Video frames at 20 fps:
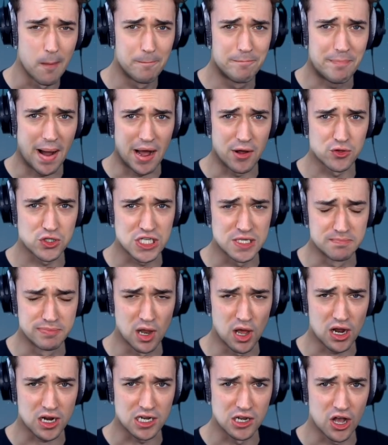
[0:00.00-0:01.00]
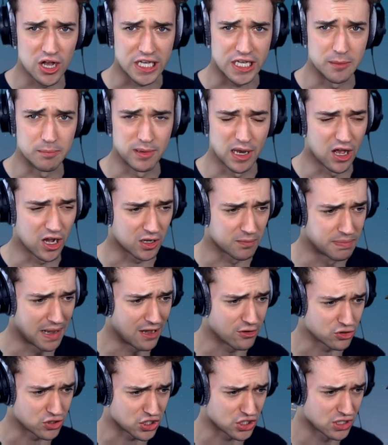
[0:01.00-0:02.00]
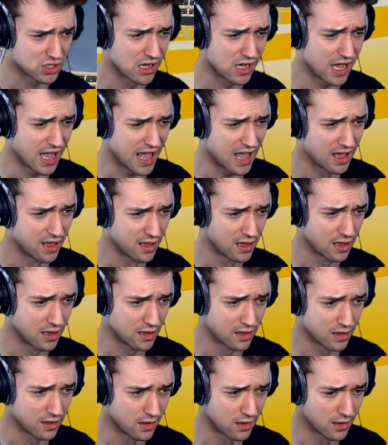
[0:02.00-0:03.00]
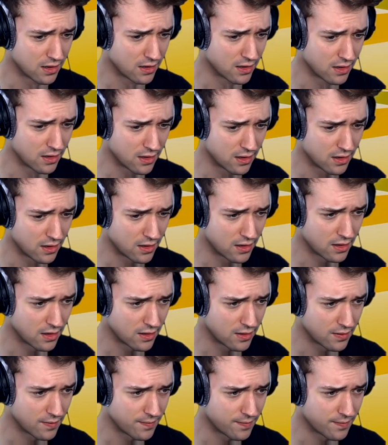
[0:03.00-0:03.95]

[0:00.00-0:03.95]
Bouncy block, lucky block, bounce. Huh? I'm following you, boy.